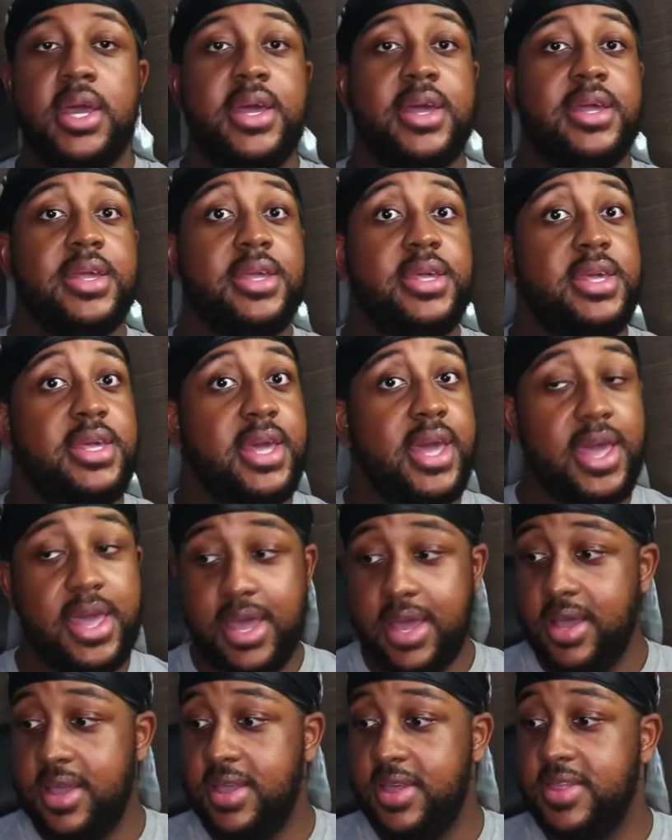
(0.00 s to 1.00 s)

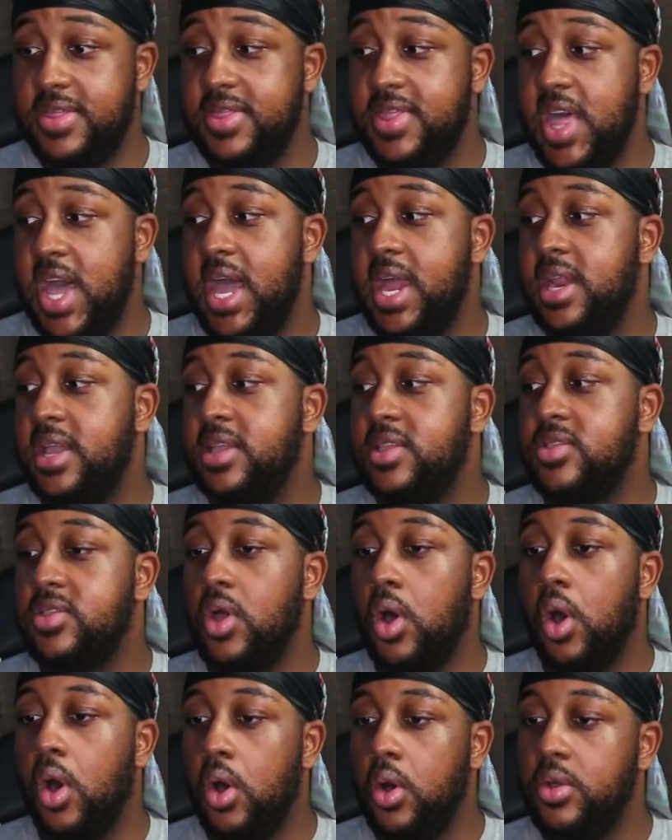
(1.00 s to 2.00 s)
Yeah, that is
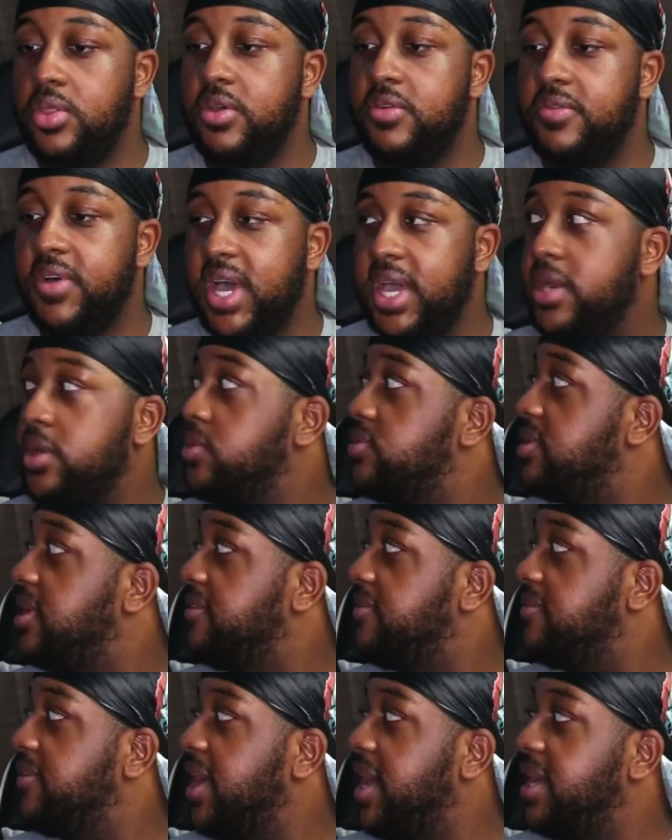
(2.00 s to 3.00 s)
all the vinyls. I
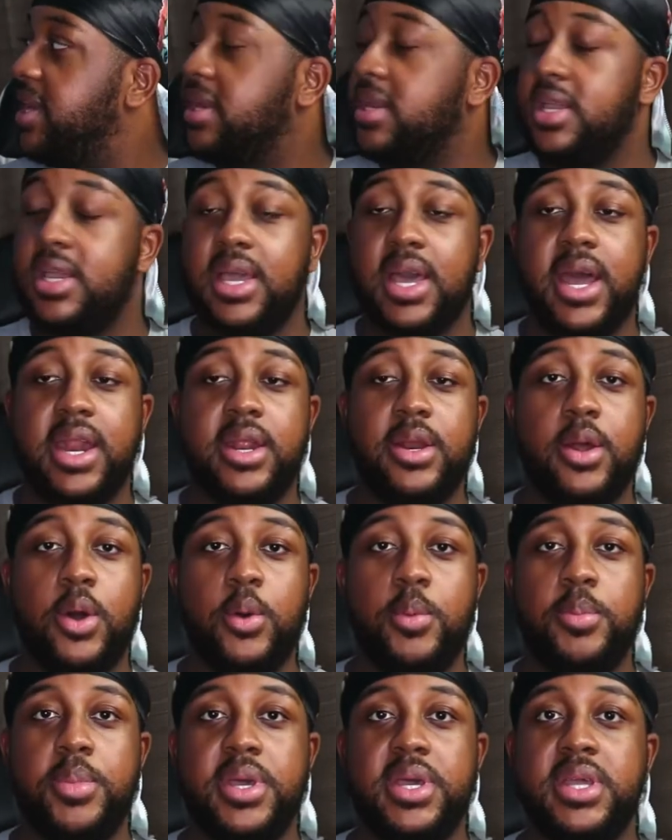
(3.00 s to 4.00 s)
finally got it
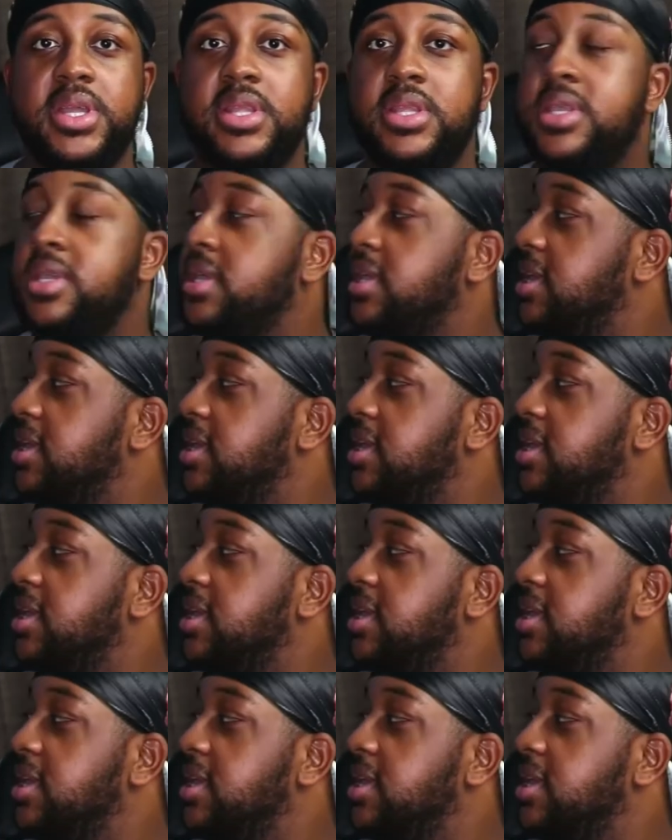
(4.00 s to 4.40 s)
open.